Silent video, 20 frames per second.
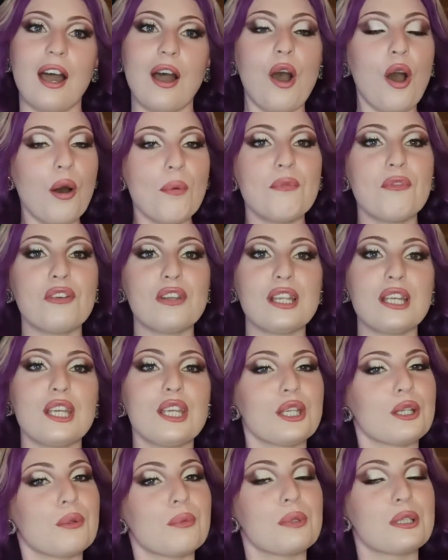hopefully
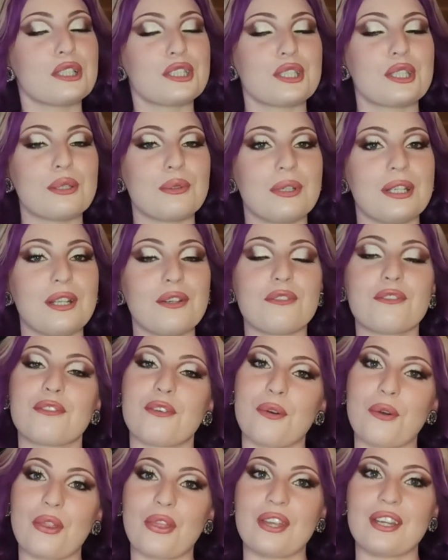you will tune in
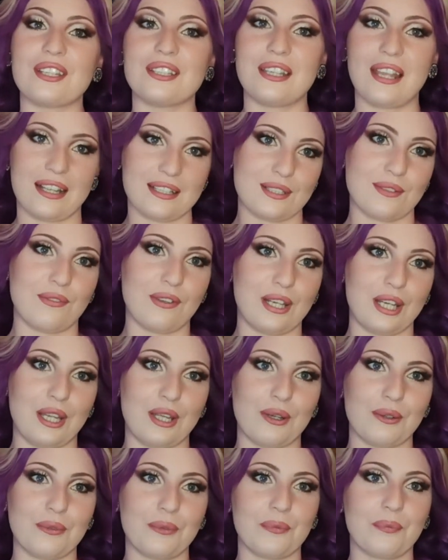for the next
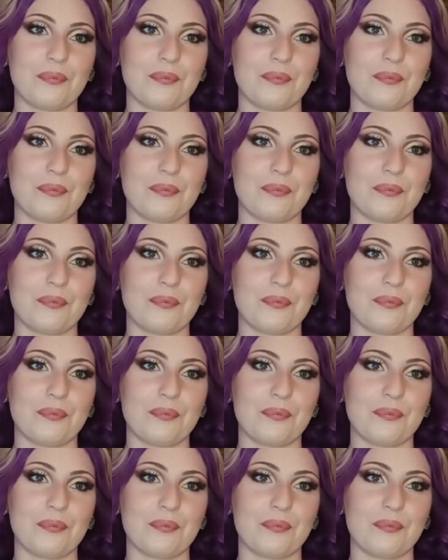video.